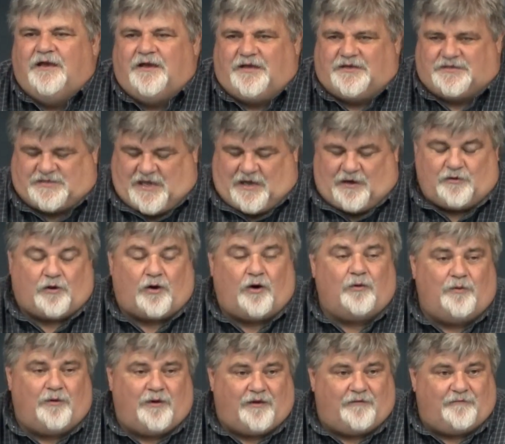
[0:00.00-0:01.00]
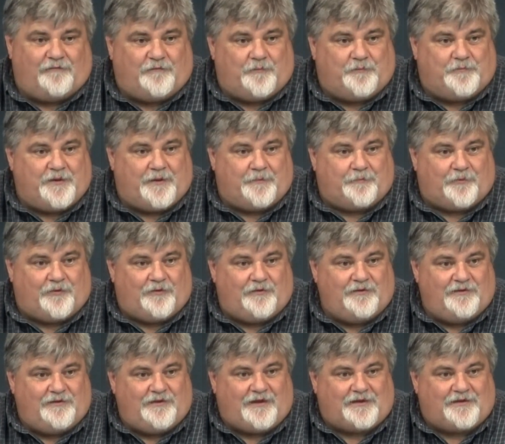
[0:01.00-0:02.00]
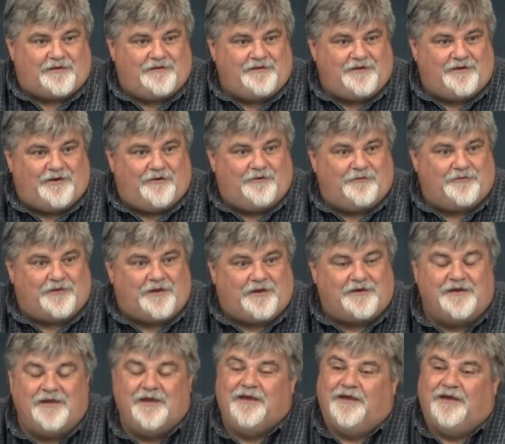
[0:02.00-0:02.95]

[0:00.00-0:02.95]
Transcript: is now going for people like, you know, that